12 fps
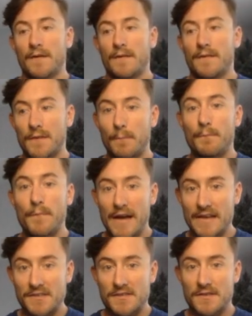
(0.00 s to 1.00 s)
The
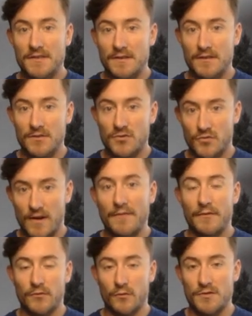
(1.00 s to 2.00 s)
best
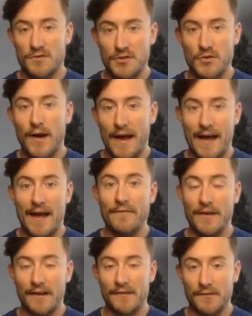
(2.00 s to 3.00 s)
traffic source you
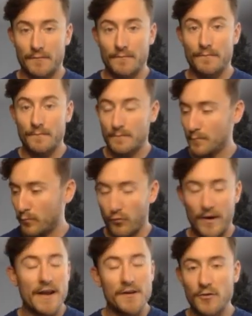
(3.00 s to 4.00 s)
have as a
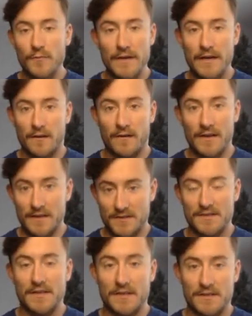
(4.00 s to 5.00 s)
brand new beginner is
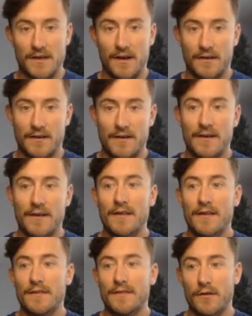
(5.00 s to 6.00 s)
TikTok.
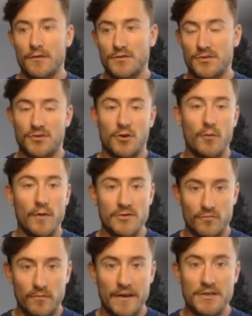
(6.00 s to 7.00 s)
There's so
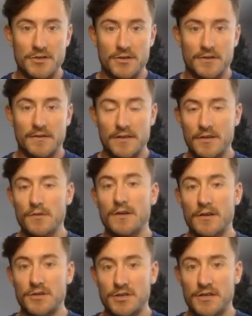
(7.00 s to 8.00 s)
much reach that you
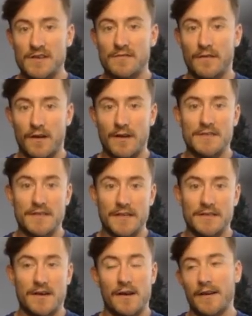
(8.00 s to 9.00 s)
can achieve on
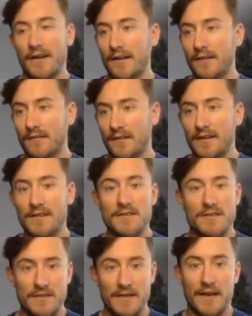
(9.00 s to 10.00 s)
TikTok. It is
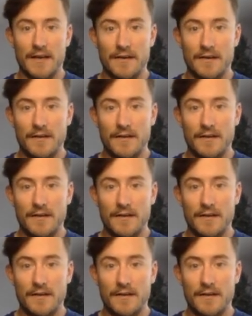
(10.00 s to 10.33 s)
insane.